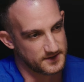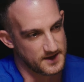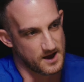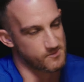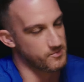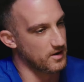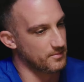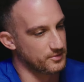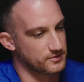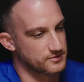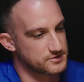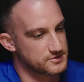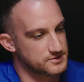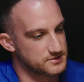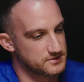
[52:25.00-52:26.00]
hot
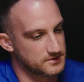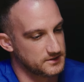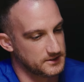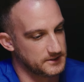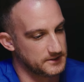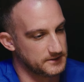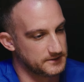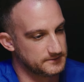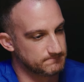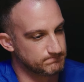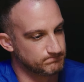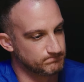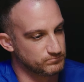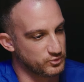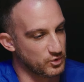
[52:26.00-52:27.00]
peppers, um,
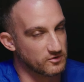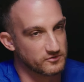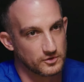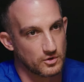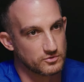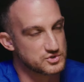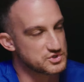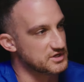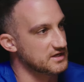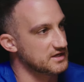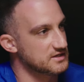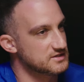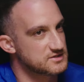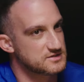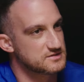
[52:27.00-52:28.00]
provolone
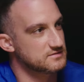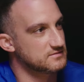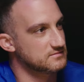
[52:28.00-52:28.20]
cheese,